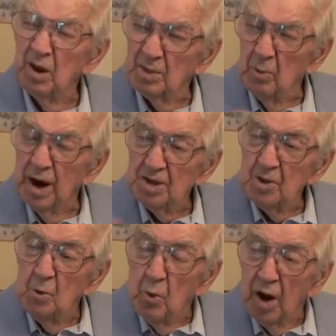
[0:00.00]
Well, the way
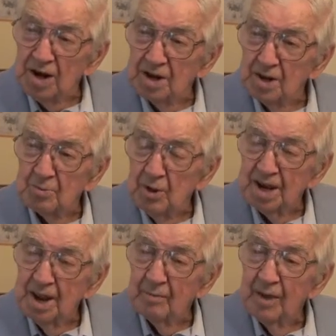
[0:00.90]
you want to
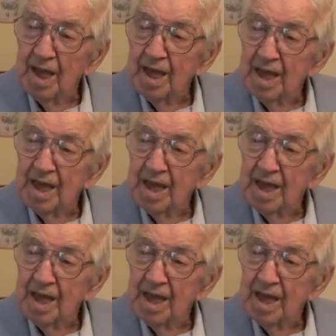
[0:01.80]
treat him